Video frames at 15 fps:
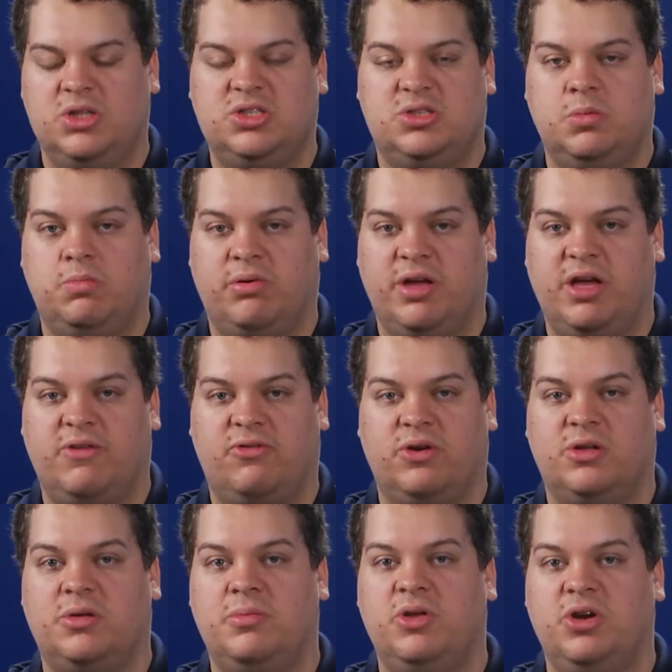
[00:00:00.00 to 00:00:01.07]
you bring in for the
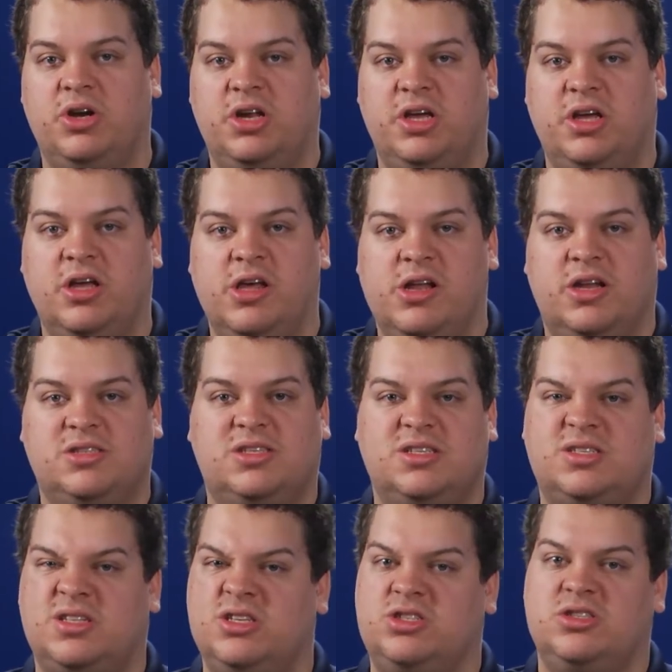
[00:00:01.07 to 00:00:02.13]
community. There's
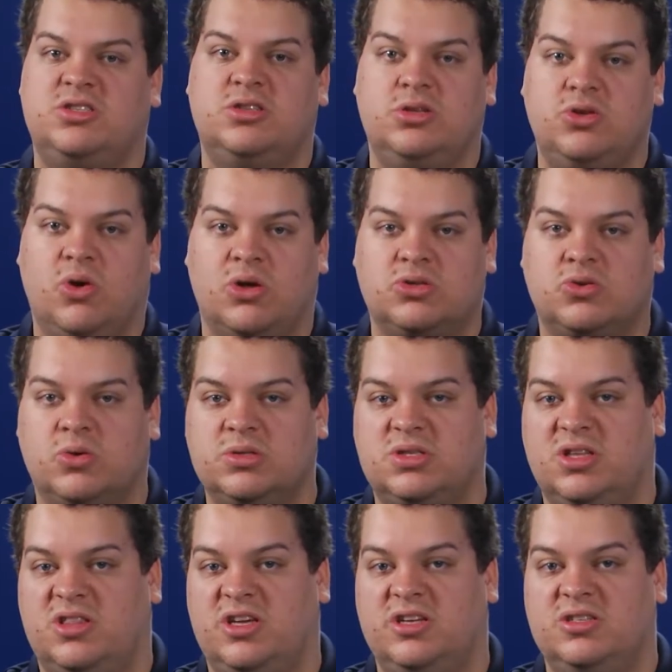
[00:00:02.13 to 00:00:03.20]
extensions to do all sorts
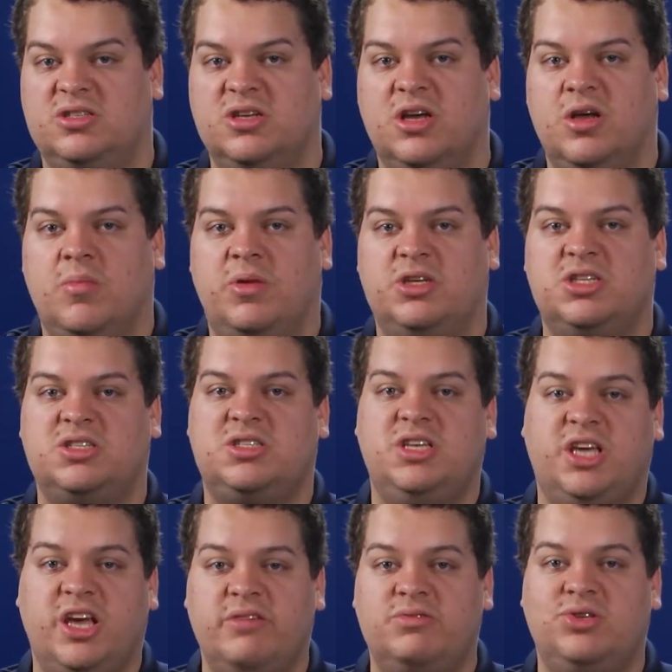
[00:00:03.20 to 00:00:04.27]
of things, but it just
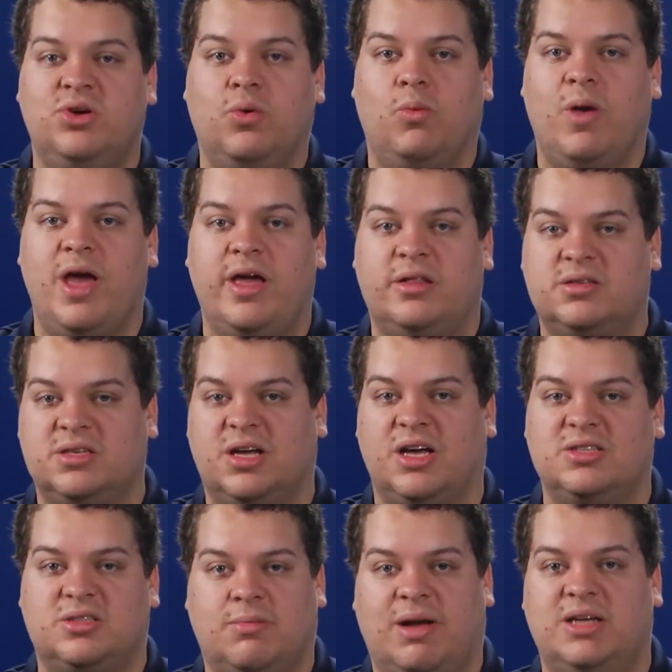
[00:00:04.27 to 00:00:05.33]
gives you a way to
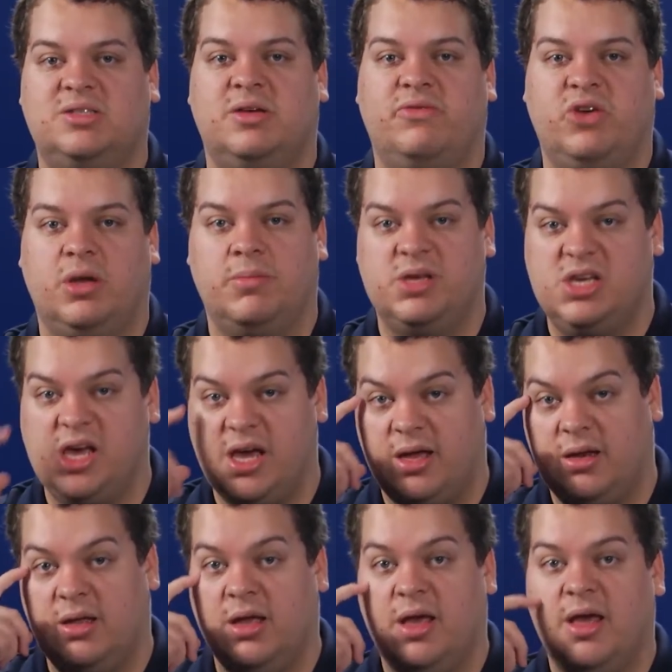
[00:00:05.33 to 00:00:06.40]
customize your VM
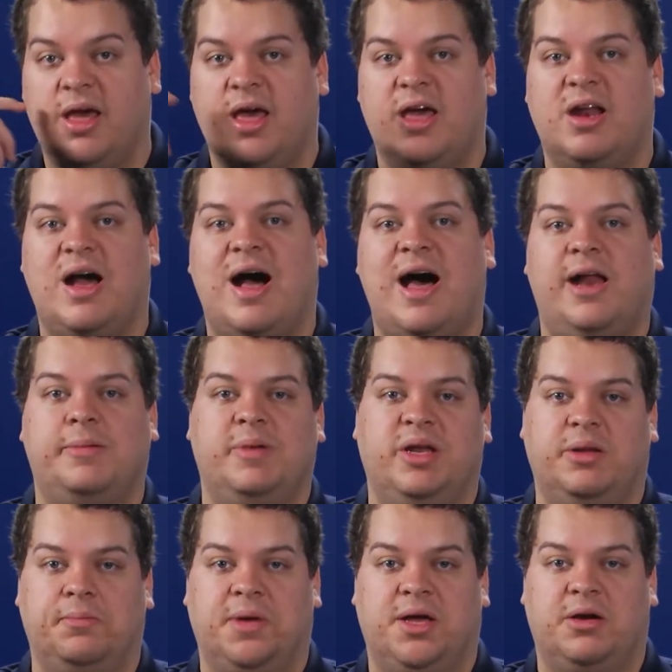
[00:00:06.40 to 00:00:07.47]
again in an
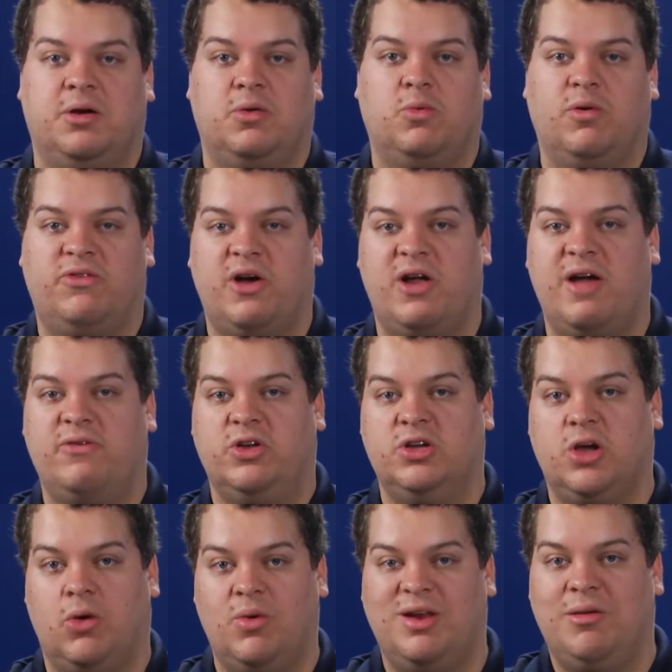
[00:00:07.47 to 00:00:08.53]
automated manner without having to
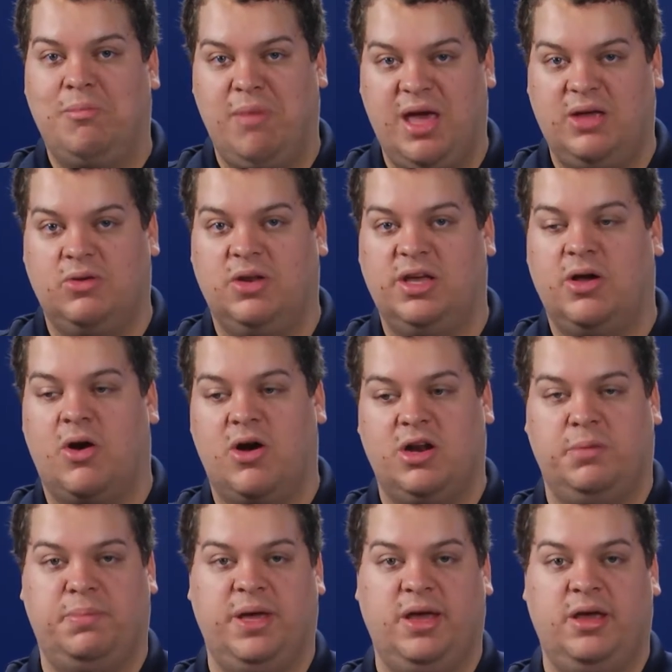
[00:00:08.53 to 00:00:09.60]
go in and manually
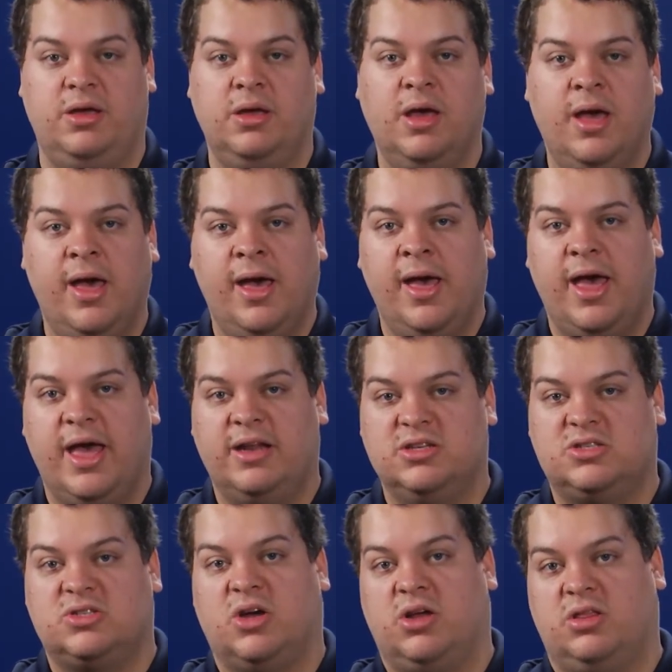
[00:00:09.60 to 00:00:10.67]
RDP and
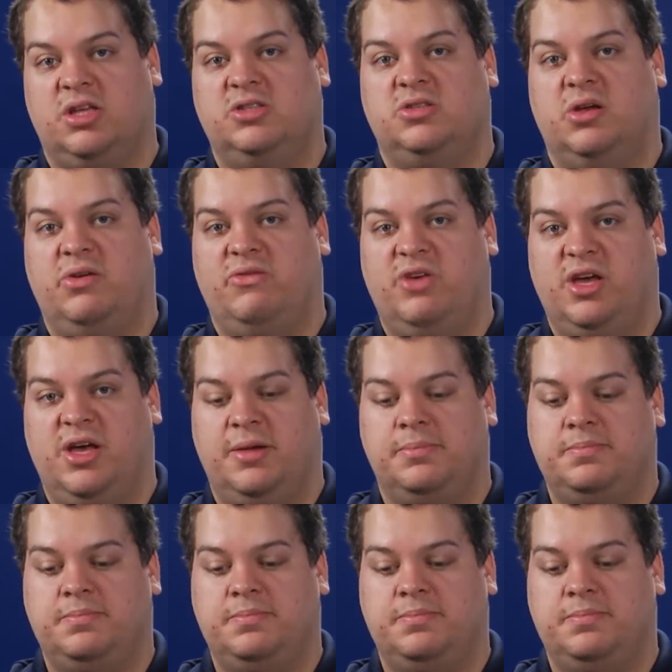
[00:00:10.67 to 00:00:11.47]
install things on your VM.